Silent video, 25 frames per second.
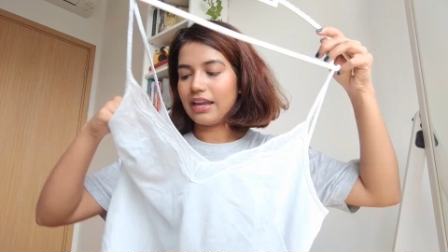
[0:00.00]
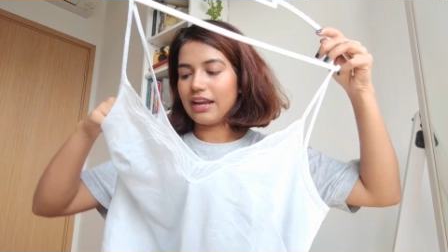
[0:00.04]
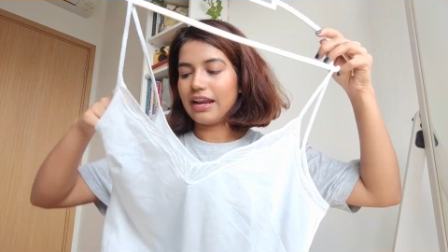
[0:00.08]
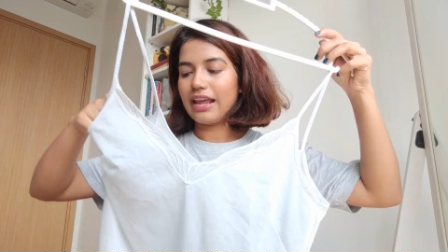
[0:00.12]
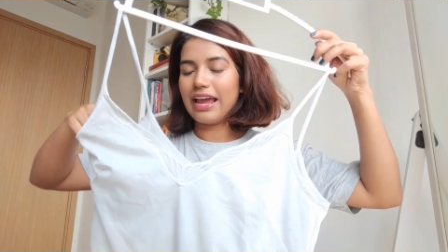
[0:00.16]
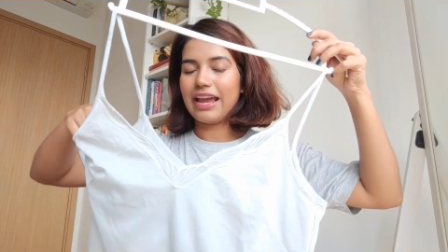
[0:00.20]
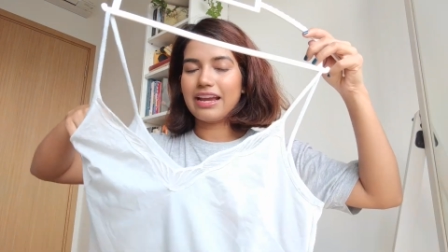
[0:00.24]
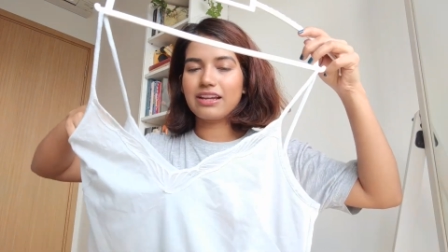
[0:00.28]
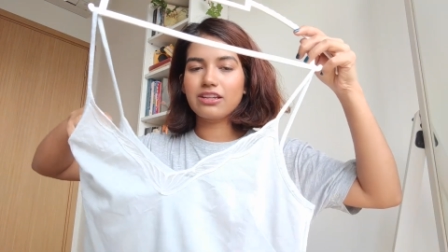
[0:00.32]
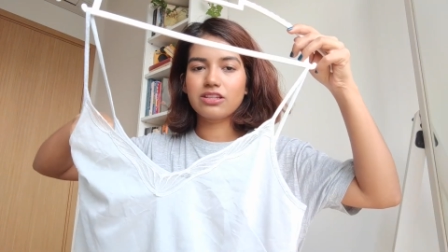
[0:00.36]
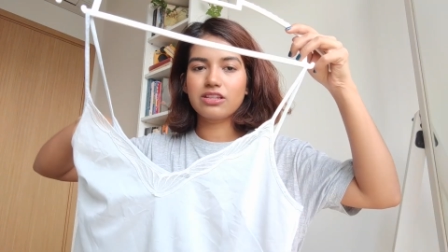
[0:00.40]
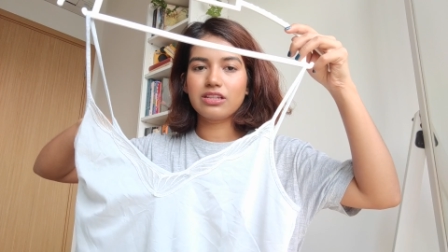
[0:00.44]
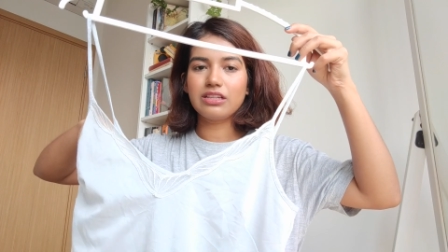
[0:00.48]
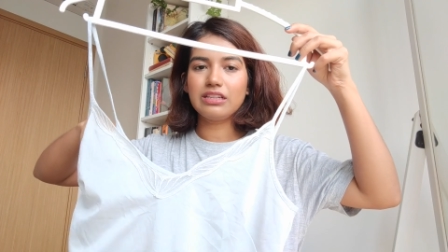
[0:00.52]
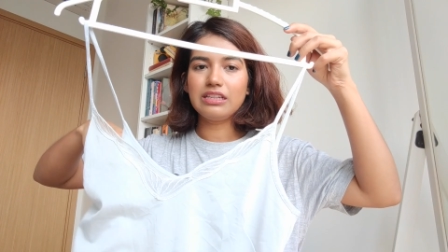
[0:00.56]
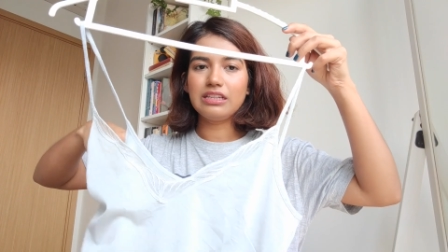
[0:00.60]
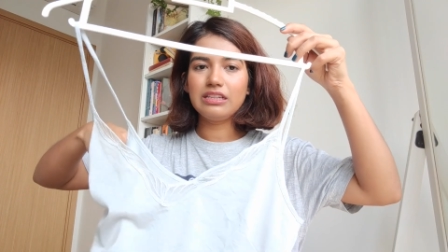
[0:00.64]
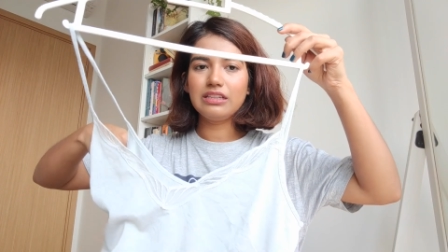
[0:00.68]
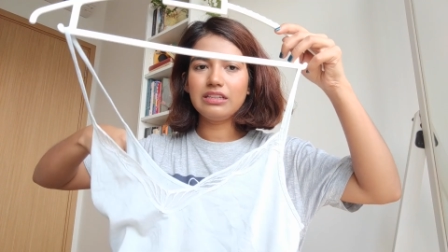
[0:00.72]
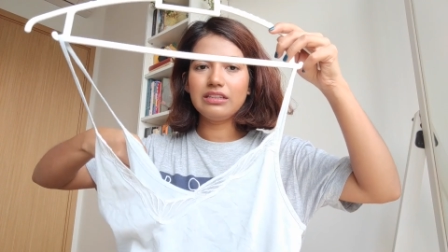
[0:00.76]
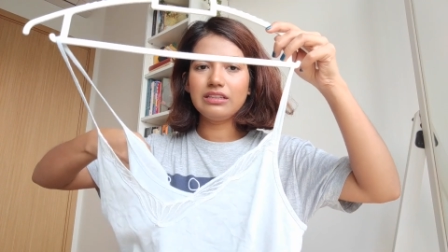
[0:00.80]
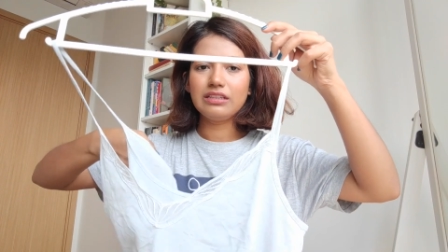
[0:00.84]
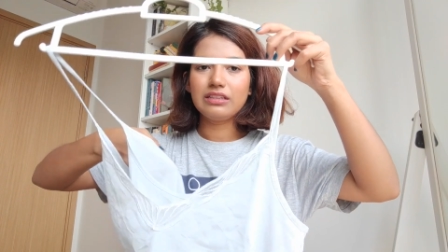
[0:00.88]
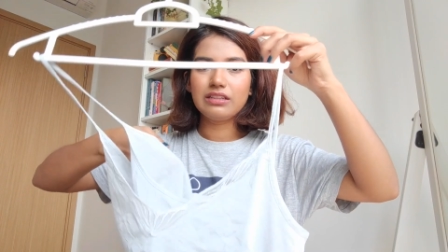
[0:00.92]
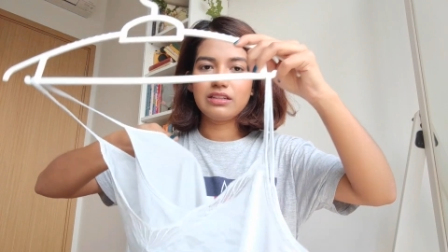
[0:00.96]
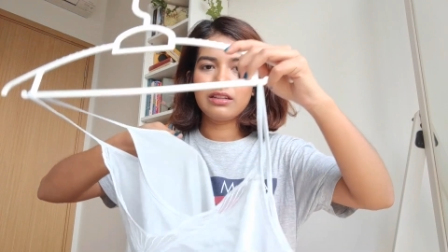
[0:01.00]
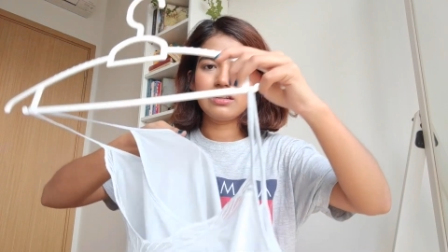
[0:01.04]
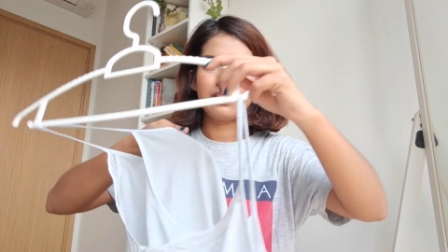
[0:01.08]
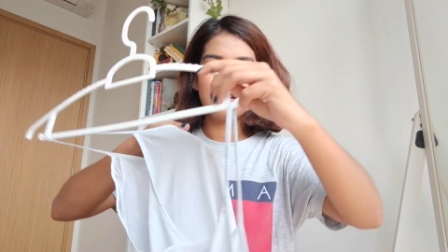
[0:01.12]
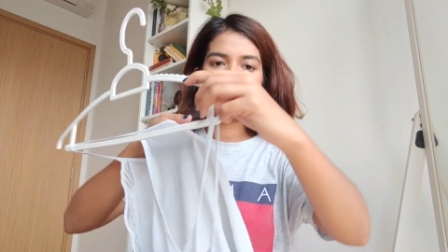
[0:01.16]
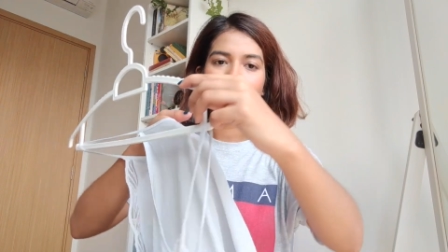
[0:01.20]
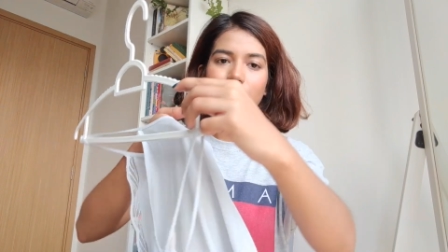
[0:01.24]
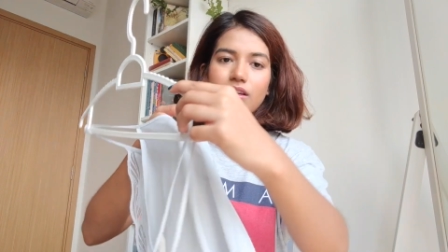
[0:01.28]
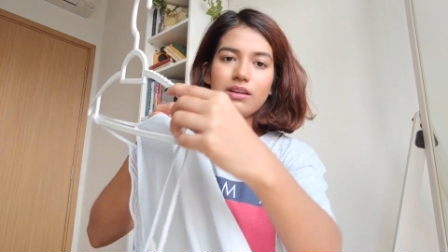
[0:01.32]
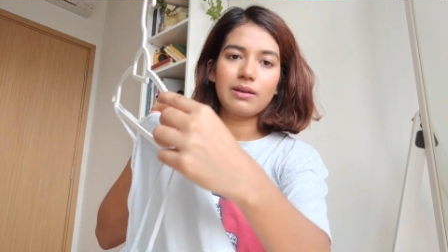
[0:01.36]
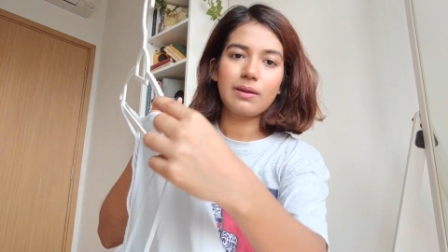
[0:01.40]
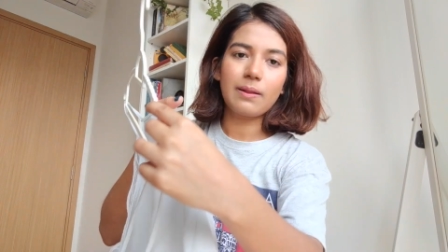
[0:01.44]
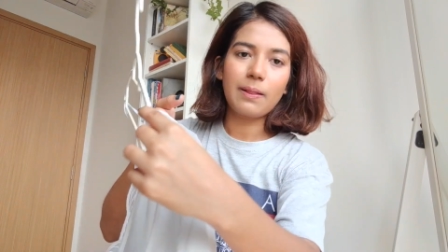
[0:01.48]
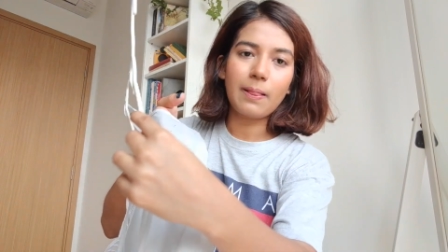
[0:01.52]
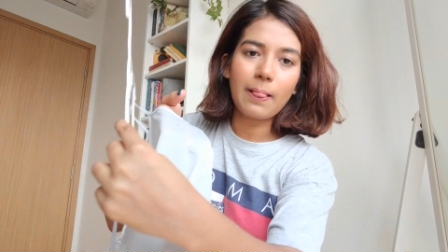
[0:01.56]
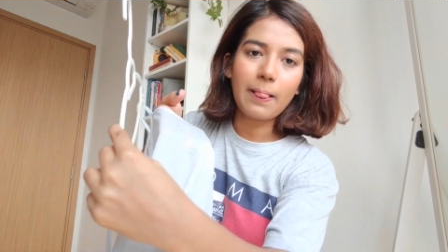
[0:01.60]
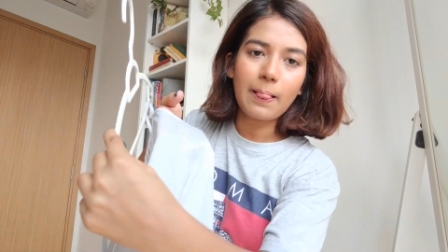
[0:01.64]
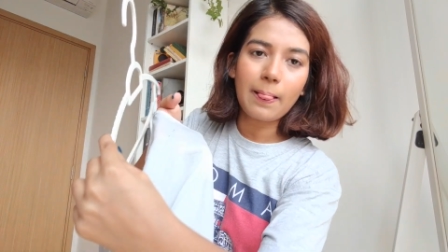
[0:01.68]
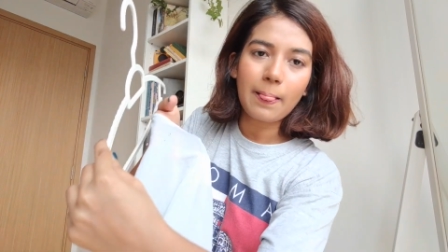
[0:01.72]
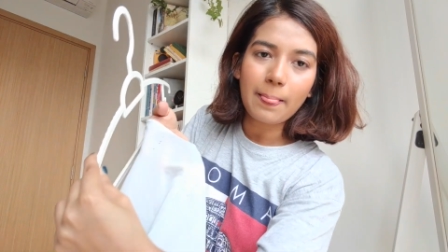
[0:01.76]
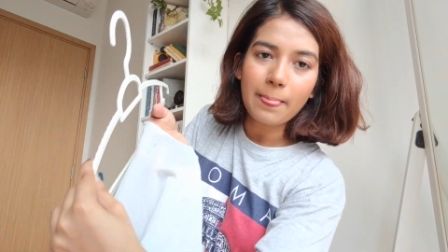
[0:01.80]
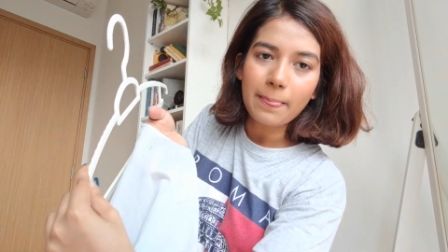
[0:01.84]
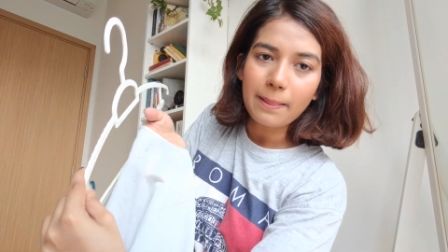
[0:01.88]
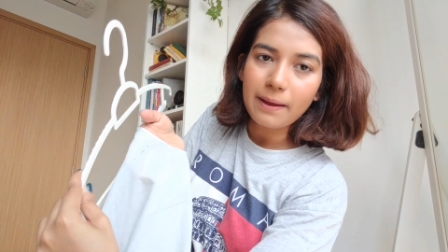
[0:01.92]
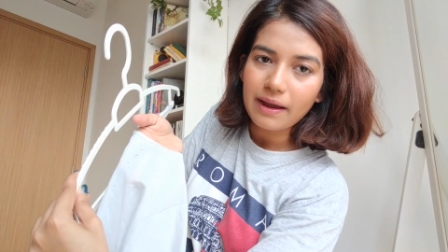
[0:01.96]
And actually,
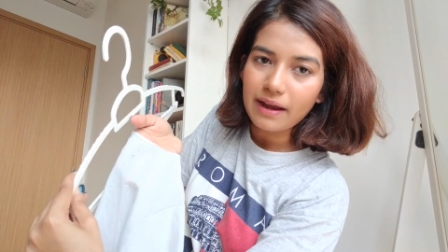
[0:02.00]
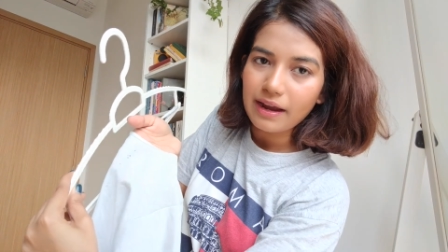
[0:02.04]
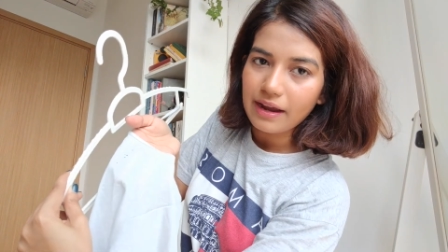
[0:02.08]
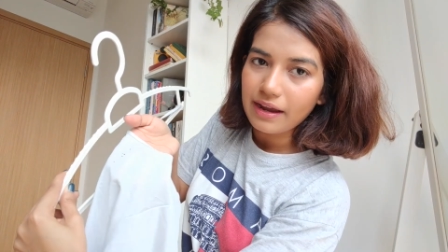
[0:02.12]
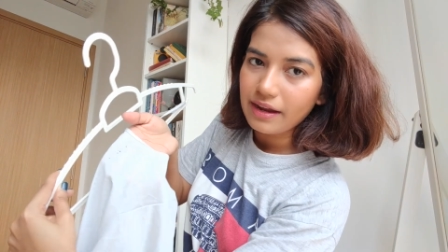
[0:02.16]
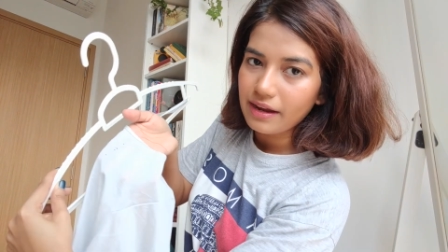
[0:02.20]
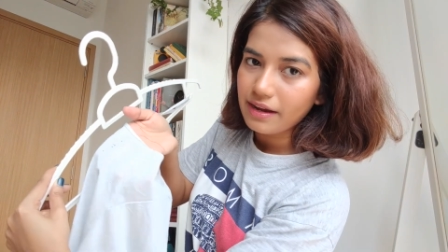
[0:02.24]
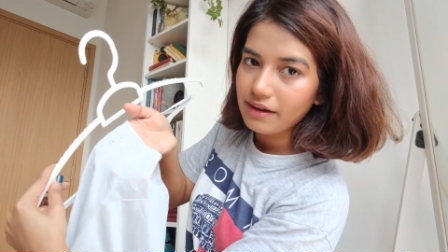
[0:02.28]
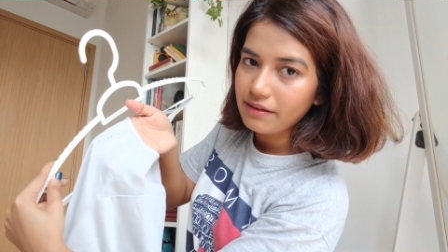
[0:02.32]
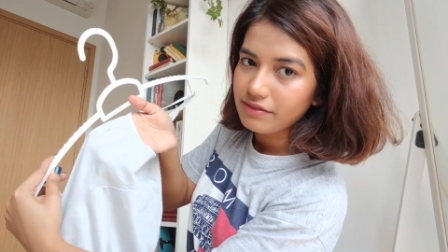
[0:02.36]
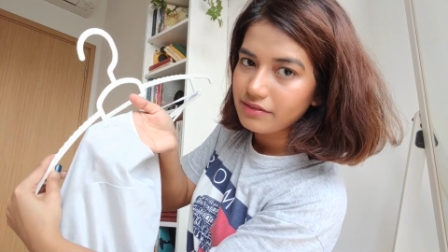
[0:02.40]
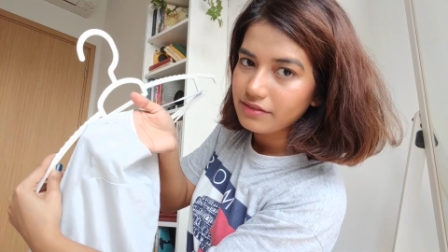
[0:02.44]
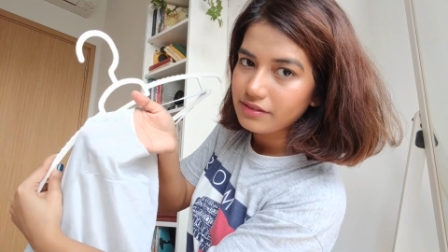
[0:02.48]
I have